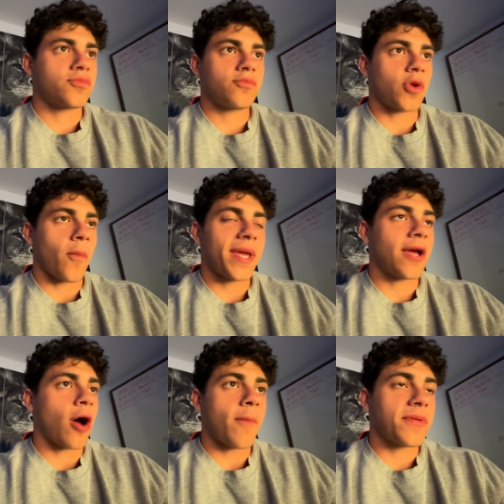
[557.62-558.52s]
don't make it
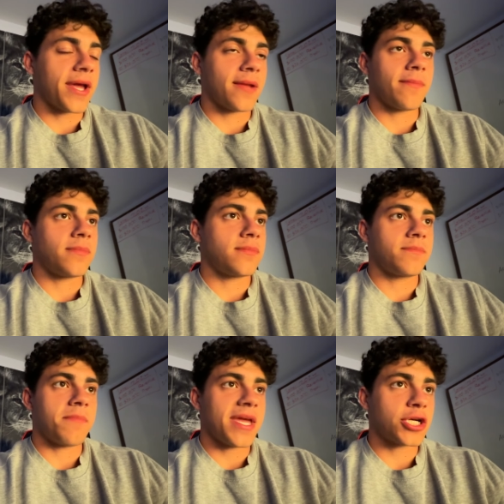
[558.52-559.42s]
complicated,
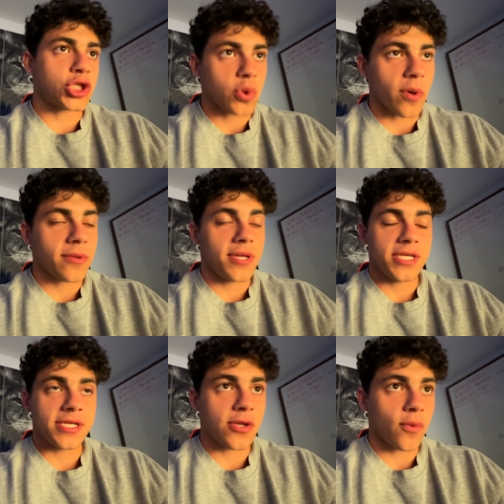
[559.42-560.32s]
make it short,
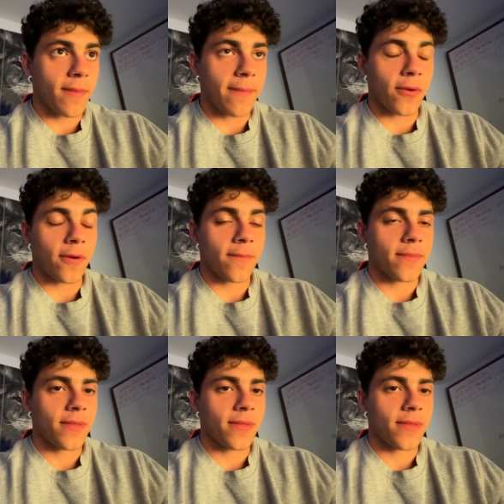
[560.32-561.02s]
easy to remember.